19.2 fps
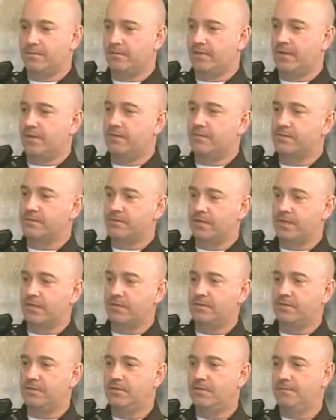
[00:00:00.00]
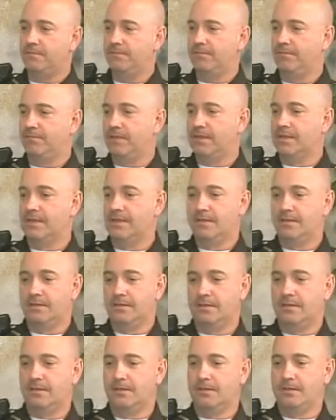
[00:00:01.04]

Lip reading: Anderson Township, and